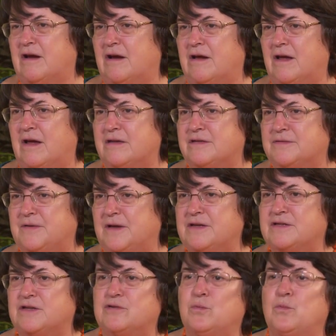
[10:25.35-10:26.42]
us
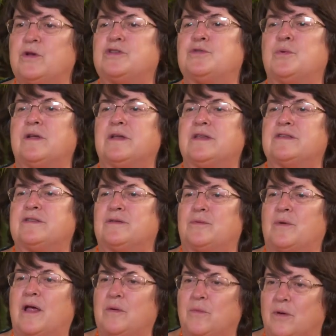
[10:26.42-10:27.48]
face is which one is the
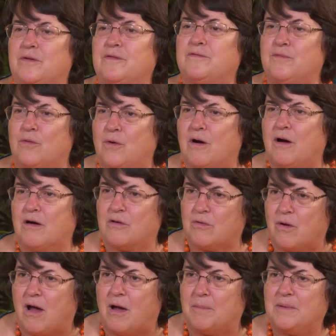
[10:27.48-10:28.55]
right one for our
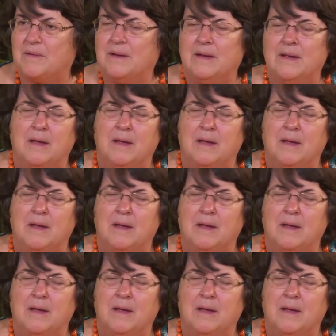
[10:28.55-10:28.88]
crop.